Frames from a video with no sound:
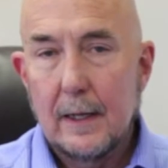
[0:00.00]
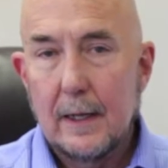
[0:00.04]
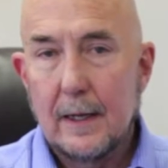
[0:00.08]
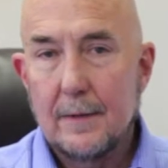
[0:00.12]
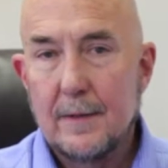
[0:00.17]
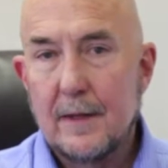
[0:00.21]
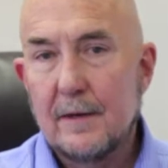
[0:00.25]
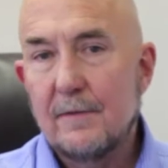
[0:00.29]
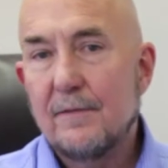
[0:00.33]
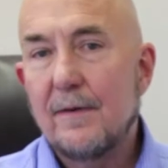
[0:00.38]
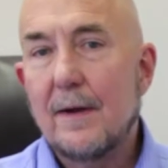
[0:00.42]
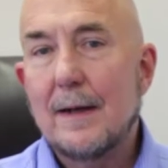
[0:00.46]

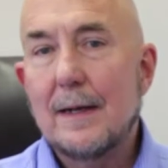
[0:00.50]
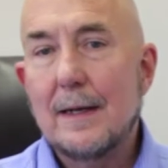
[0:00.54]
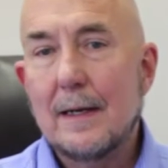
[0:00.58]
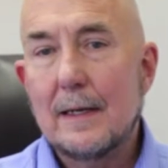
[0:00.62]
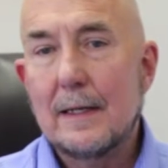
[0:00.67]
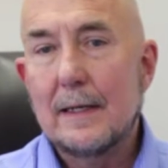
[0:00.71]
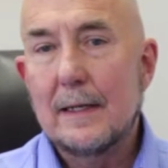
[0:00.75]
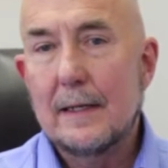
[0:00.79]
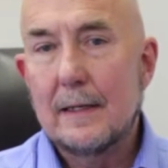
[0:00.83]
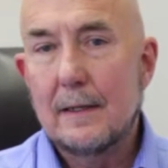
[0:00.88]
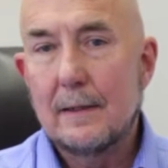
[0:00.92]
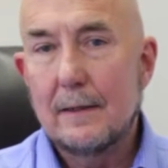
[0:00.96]
And then
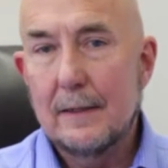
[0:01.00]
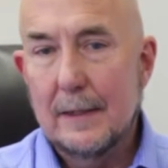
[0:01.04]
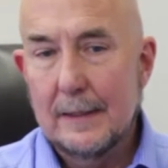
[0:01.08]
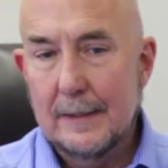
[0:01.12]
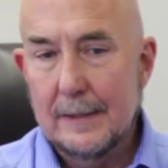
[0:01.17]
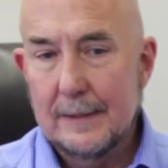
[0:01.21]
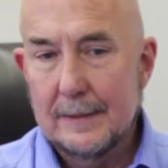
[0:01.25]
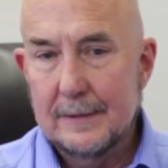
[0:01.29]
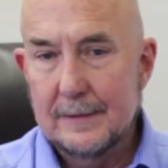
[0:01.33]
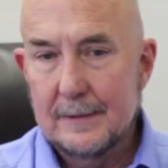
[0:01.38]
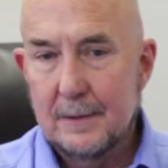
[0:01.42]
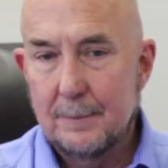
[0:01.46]
finally,
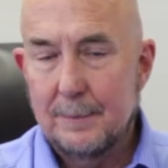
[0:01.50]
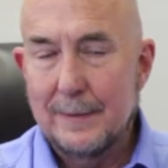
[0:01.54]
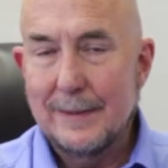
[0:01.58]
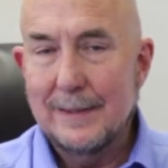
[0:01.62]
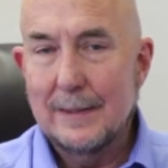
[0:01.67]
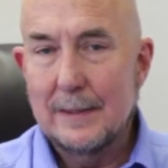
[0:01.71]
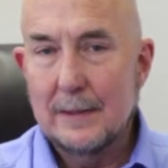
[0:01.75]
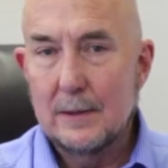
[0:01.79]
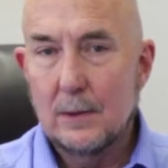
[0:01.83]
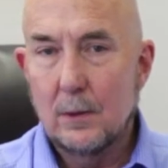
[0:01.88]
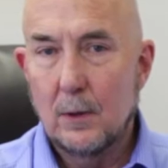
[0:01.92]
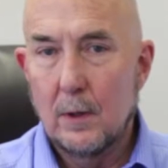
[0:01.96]

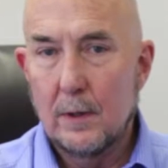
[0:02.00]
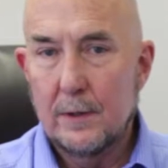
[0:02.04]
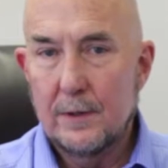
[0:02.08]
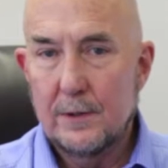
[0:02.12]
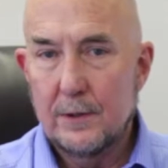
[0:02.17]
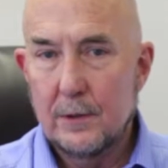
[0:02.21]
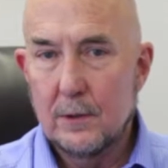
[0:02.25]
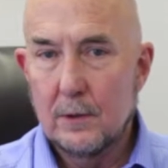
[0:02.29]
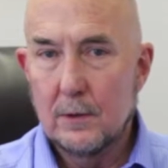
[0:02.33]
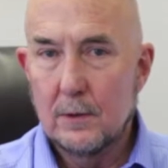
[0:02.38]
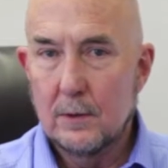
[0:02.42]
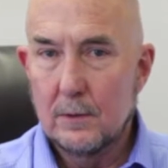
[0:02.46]
depending
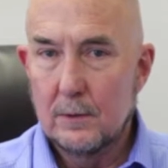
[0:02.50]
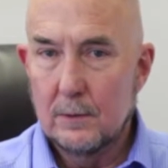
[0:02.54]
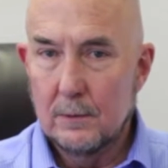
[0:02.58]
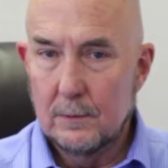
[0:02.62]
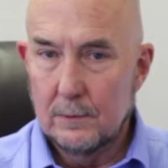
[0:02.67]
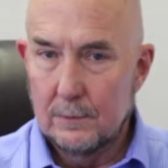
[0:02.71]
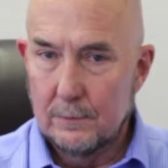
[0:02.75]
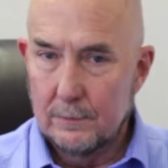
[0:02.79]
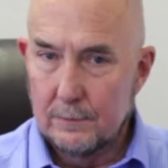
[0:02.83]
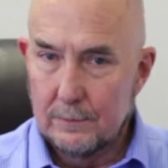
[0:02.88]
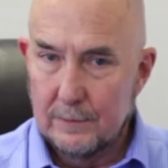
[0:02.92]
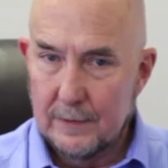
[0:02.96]
on
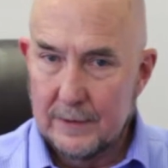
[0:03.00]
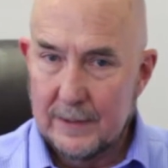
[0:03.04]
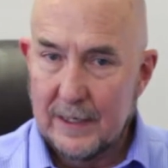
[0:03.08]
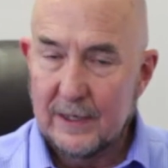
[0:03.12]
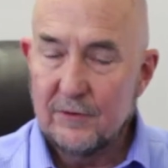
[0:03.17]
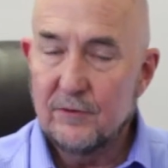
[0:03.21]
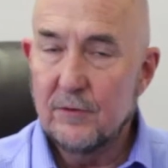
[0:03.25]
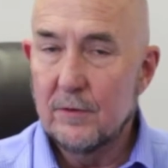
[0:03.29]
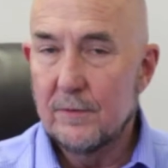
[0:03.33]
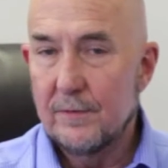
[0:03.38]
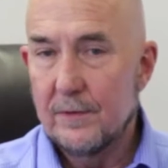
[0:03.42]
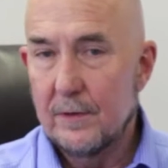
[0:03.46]
the
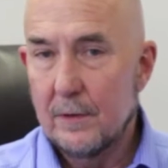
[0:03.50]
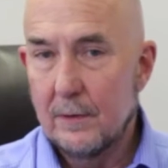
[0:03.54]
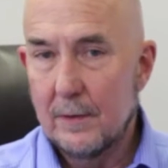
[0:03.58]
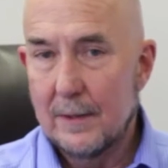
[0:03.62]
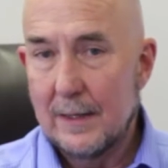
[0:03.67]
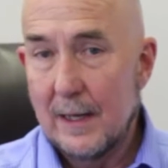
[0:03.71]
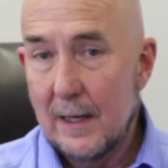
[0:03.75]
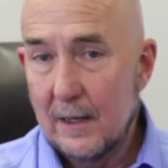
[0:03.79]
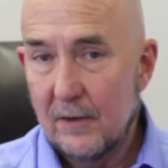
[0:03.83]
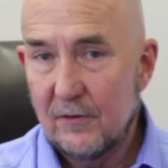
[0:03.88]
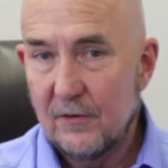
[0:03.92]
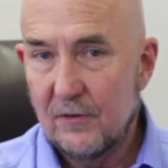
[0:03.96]
nature of your
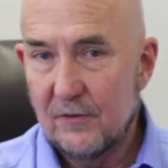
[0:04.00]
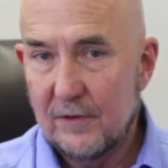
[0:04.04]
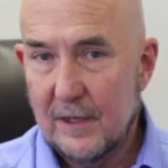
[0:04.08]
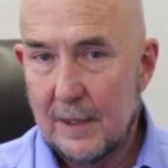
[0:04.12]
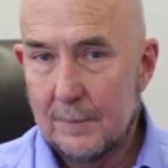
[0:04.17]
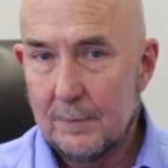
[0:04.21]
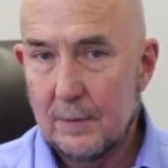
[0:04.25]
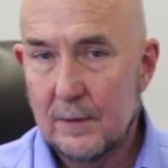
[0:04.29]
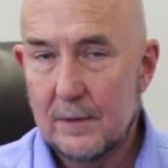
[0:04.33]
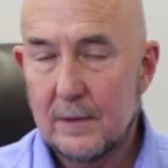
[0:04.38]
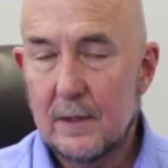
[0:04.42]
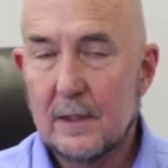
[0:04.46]
analysis
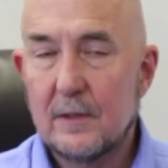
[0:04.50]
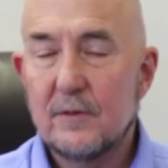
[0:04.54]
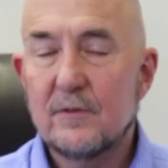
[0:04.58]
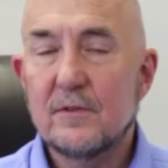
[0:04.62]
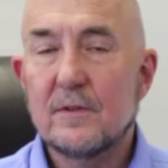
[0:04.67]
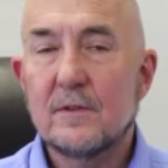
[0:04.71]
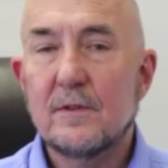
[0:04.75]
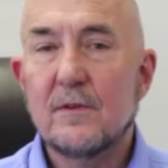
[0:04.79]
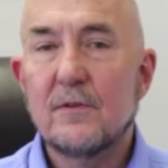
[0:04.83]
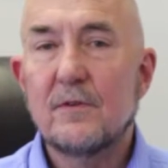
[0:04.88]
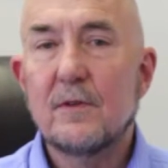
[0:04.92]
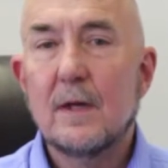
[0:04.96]

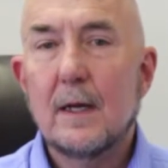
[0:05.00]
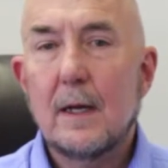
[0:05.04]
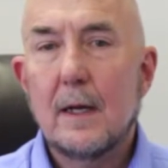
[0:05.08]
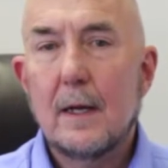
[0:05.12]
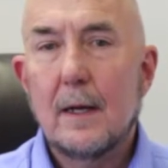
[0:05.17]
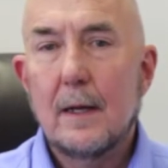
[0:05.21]
applications,